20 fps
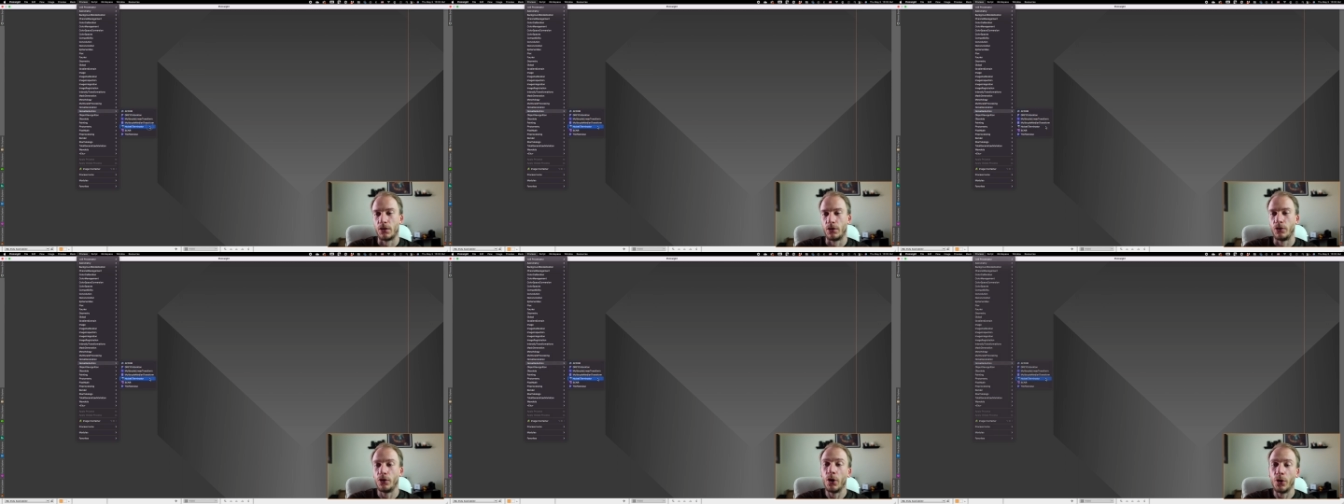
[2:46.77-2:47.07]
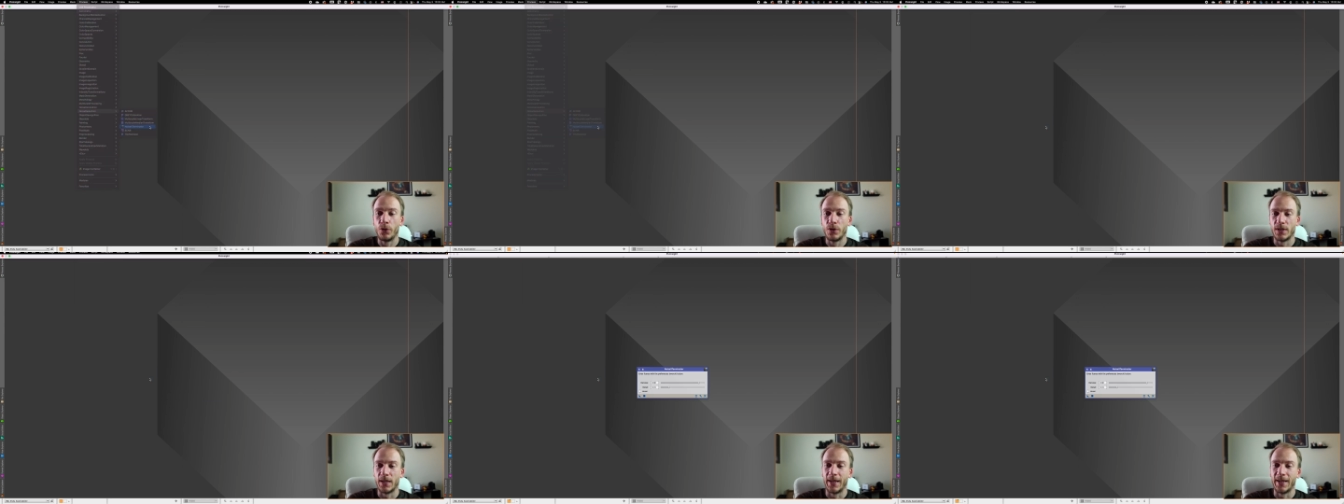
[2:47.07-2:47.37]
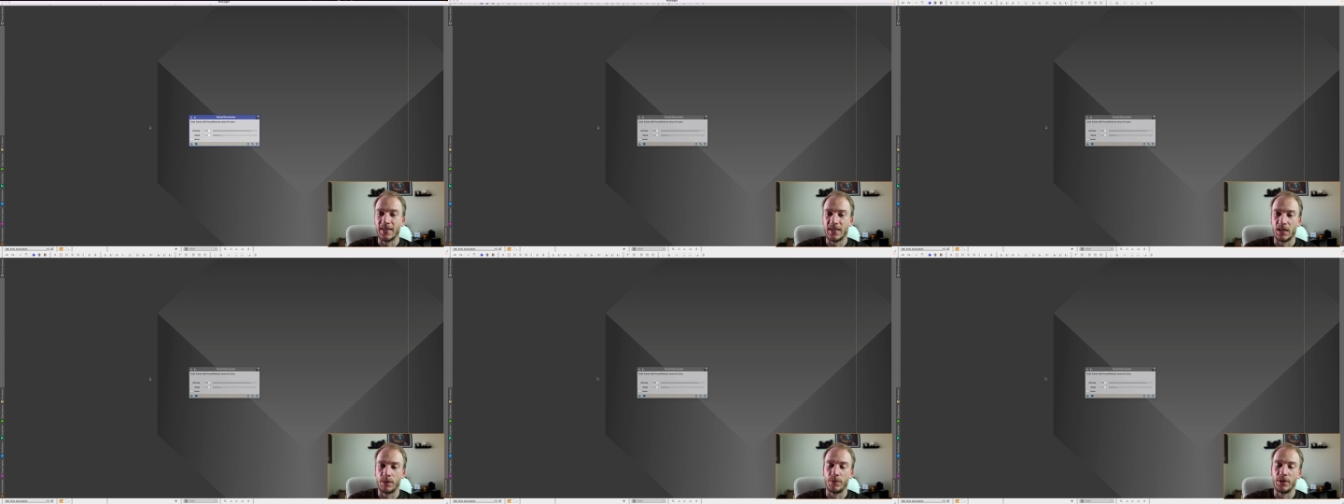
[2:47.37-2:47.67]

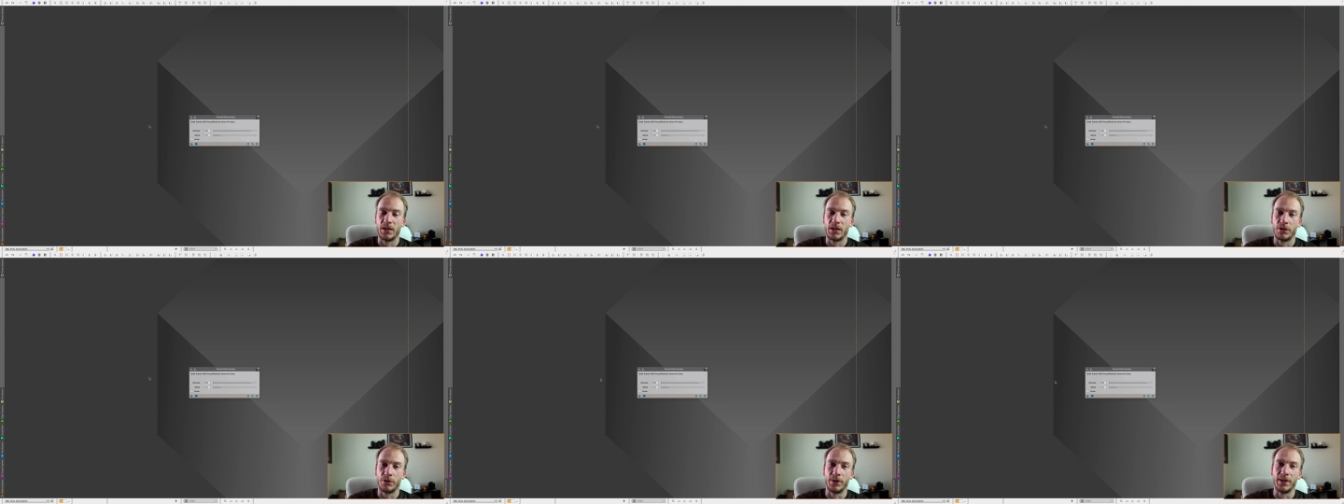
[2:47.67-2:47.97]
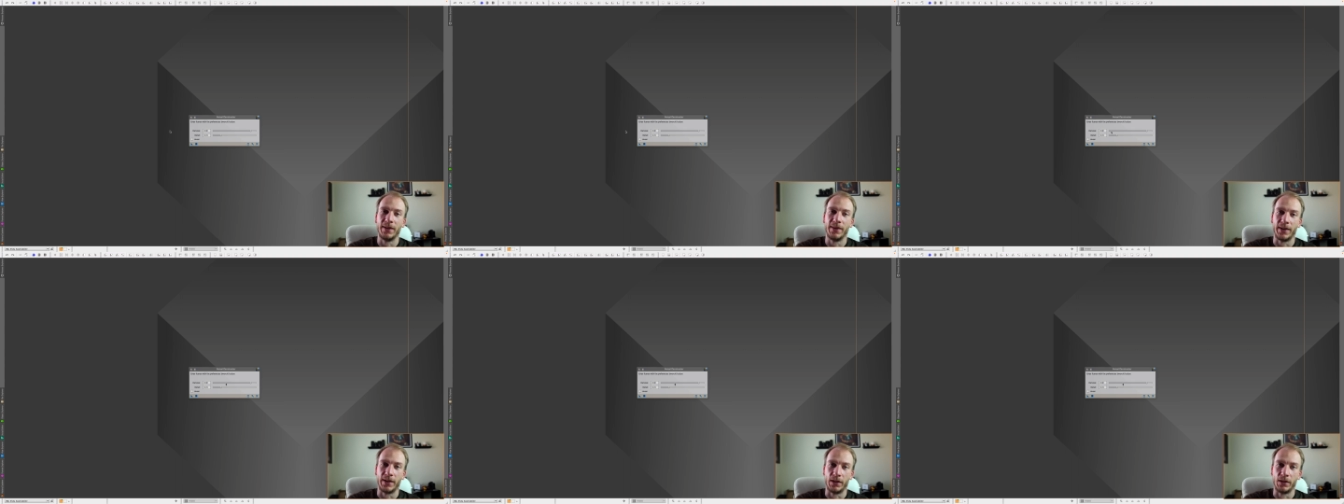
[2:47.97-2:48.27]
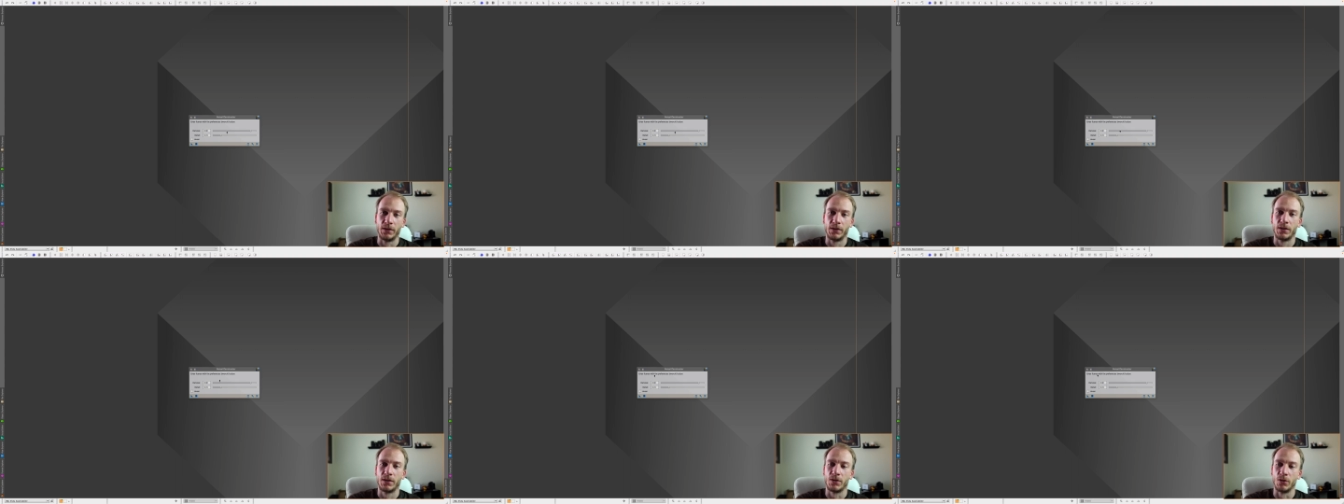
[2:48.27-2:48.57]
NoiseXTerminator in
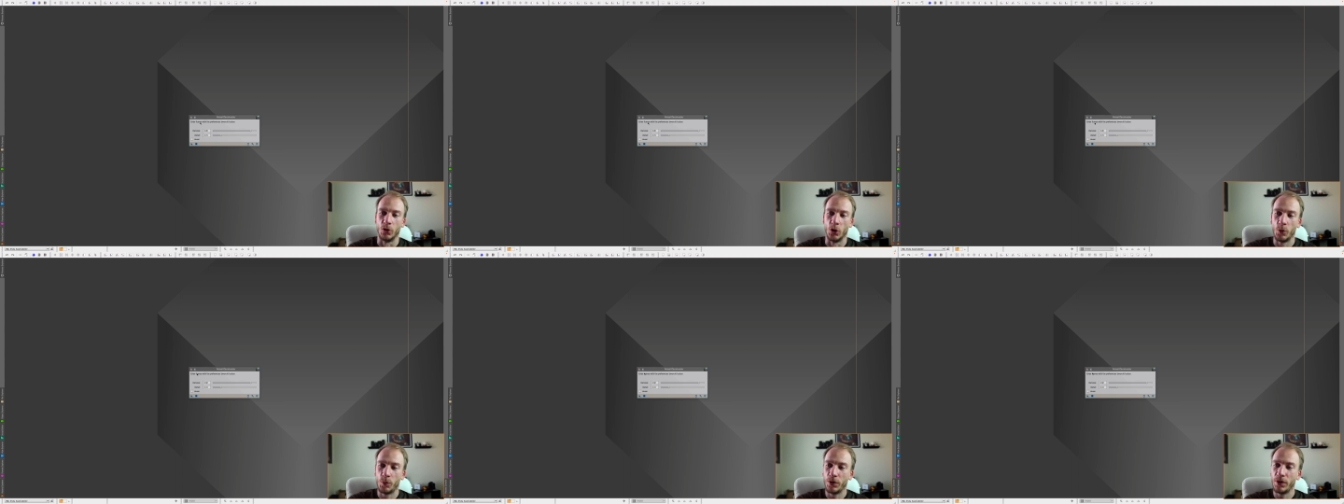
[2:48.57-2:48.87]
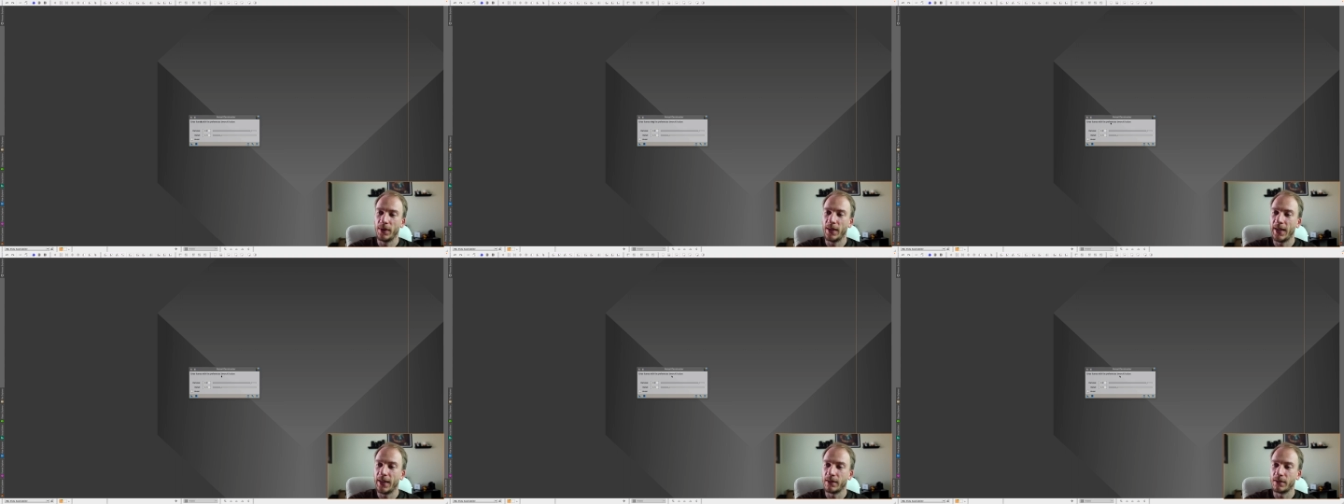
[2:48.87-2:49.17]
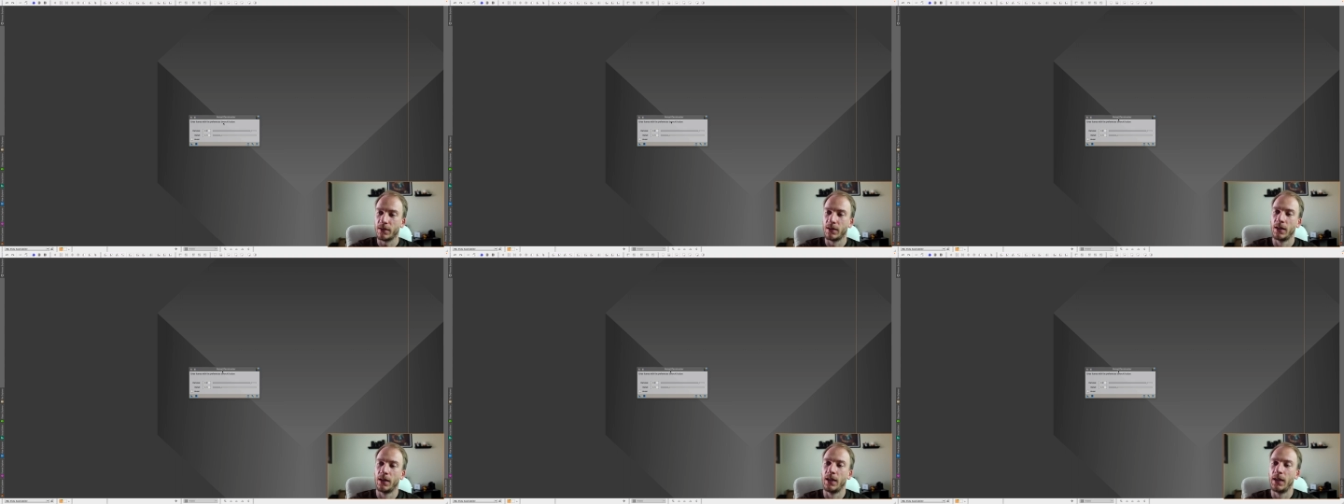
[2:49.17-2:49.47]
there. So open that.